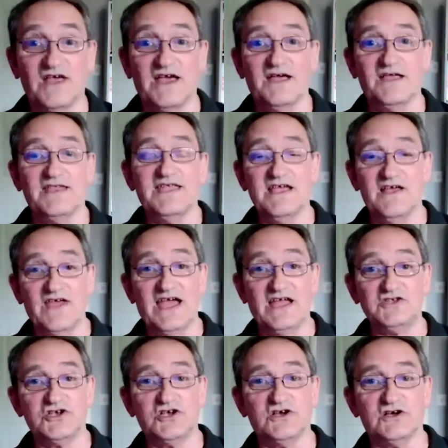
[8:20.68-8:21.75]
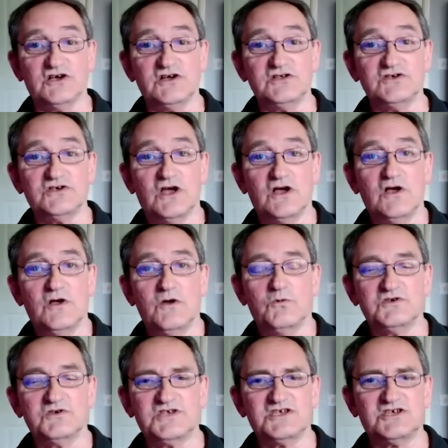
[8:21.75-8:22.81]
there near their church
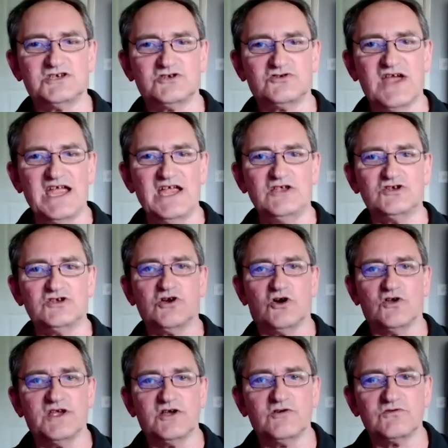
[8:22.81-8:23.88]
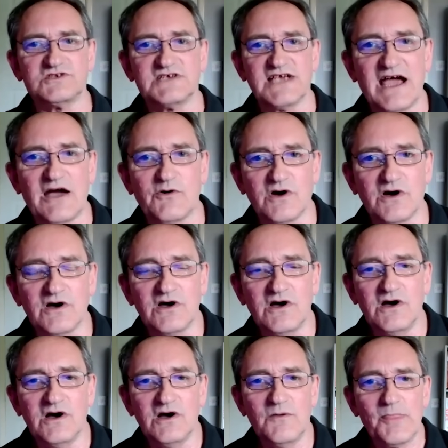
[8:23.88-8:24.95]
was this strange conical tower
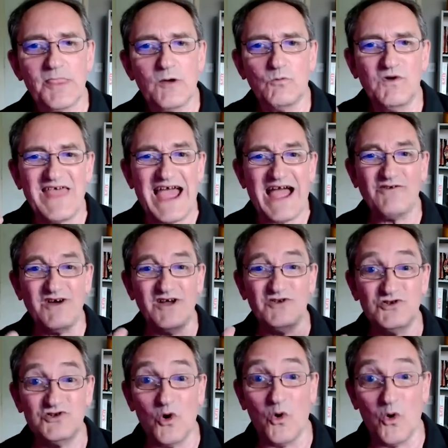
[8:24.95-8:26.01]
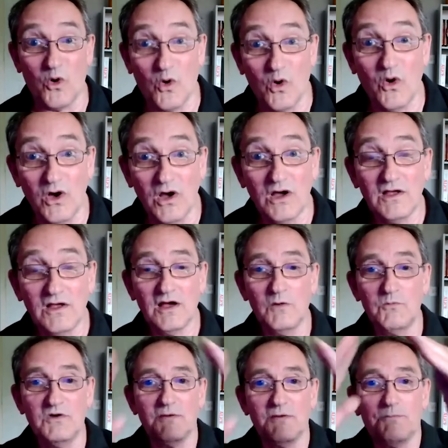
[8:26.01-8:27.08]
without a door
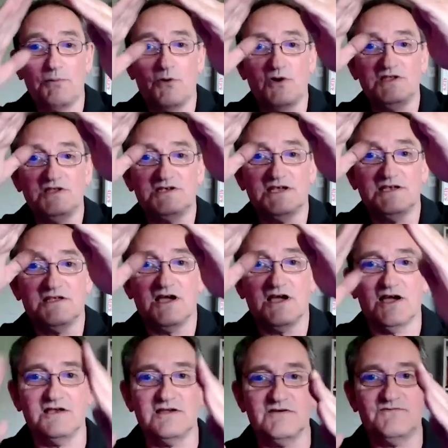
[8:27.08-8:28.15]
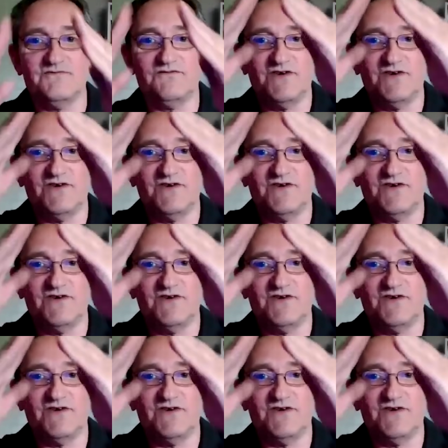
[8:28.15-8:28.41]
and with a pointed kind of